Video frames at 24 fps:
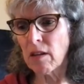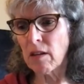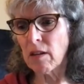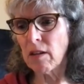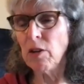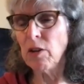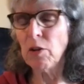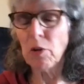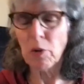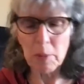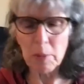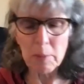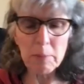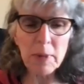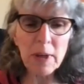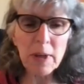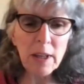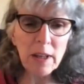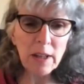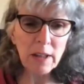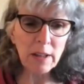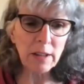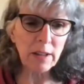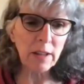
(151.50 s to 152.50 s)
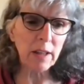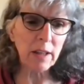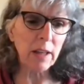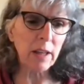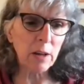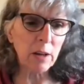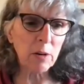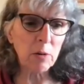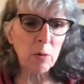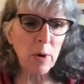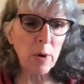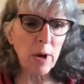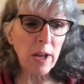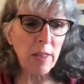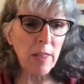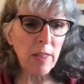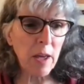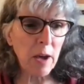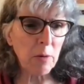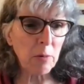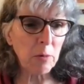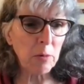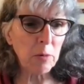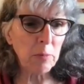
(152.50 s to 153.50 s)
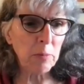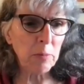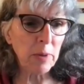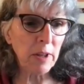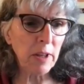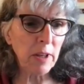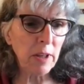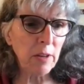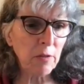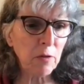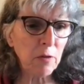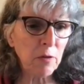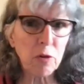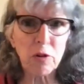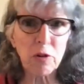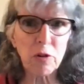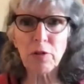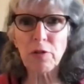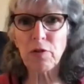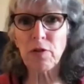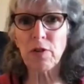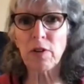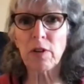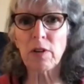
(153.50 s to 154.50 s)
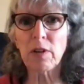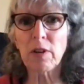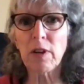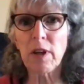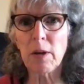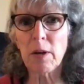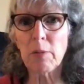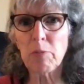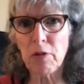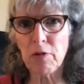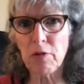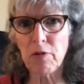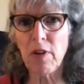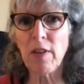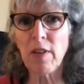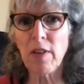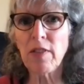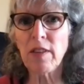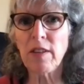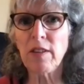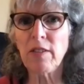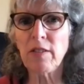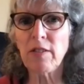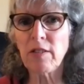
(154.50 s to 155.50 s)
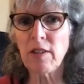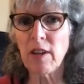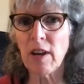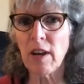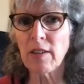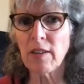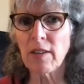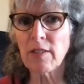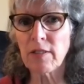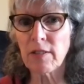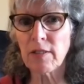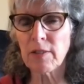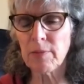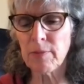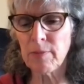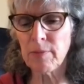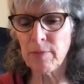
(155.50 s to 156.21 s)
immediately in a way that would be forceful and prevent these deaths.